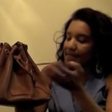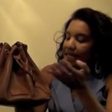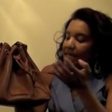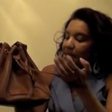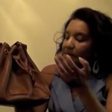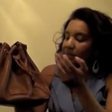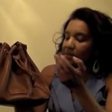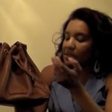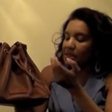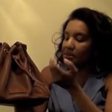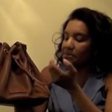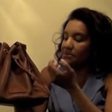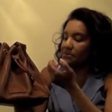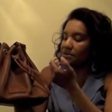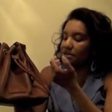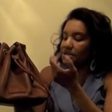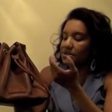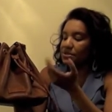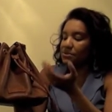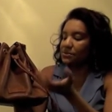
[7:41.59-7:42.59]
emblem.
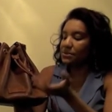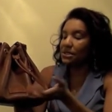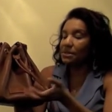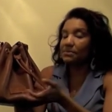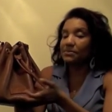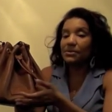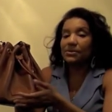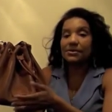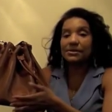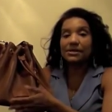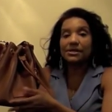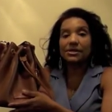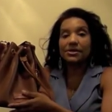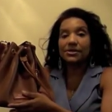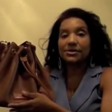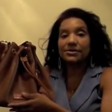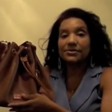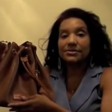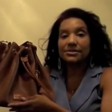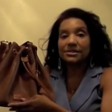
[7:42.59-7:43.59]
Just Dooney and Bourke in
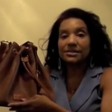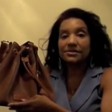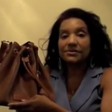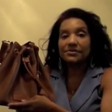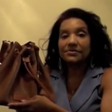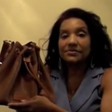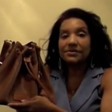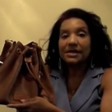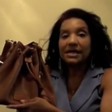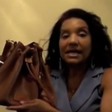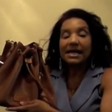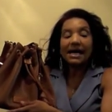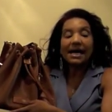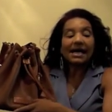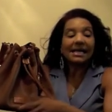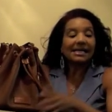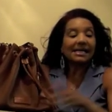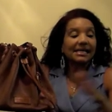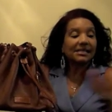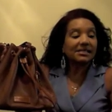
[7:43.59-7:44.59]
cursive.
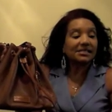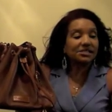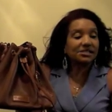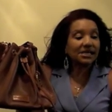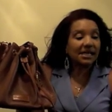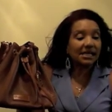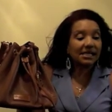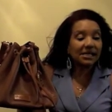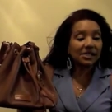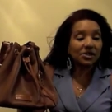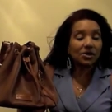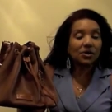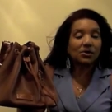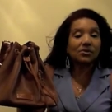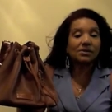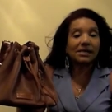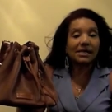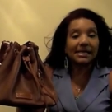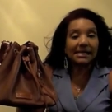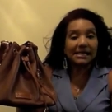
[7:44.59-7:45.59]
I like the shiny
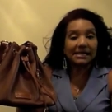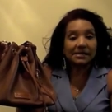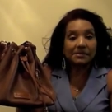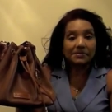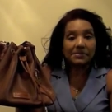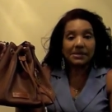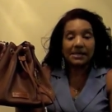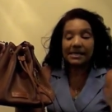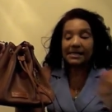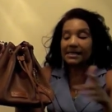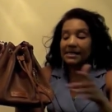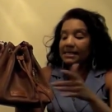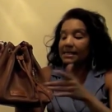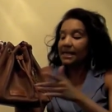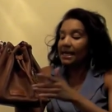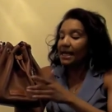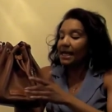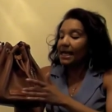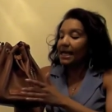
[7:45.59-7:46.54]
gold. I like the plate.